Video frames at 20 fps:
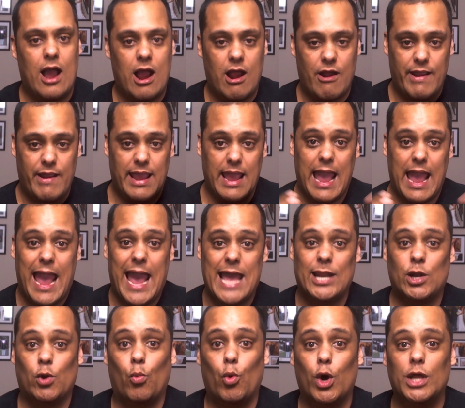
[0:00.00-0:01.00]
All right,
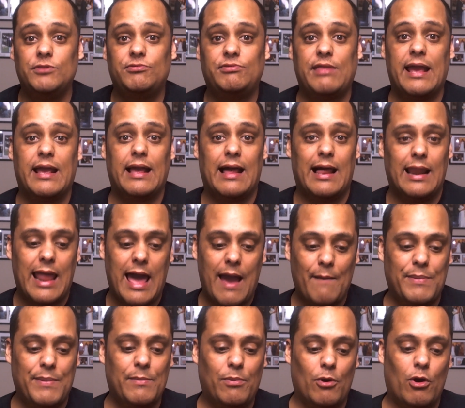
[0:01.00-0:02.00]
and the one thing a
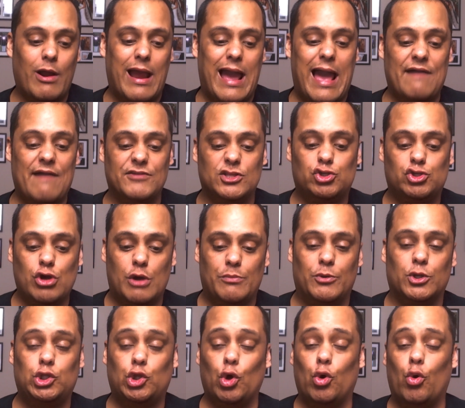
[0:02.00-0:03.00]
lot of people are having
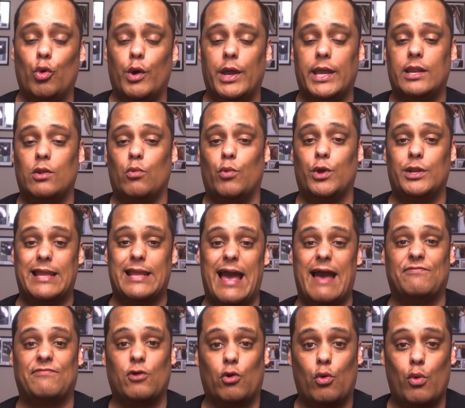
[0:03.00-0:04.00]
trouble doing when they
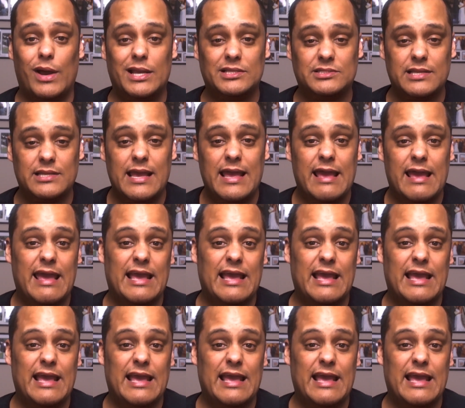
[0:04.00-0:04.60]
have the Quest